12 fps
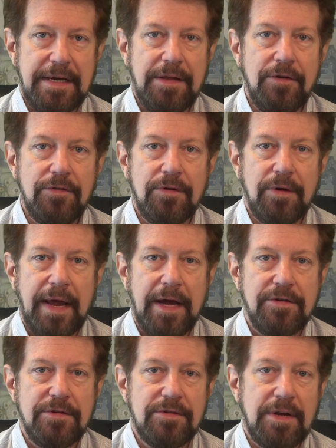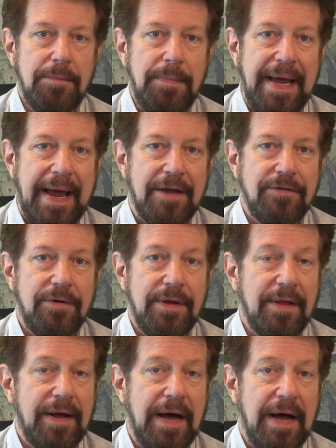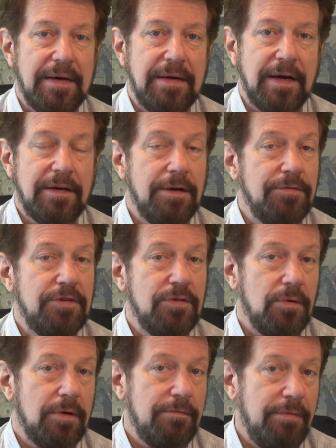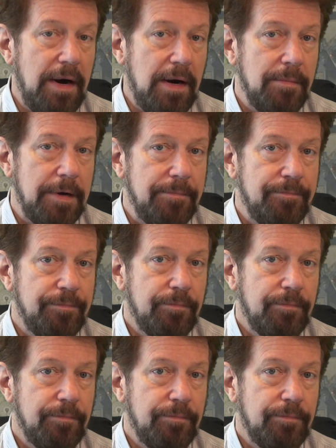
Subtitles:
in those locations can be answered in the context of his own environment.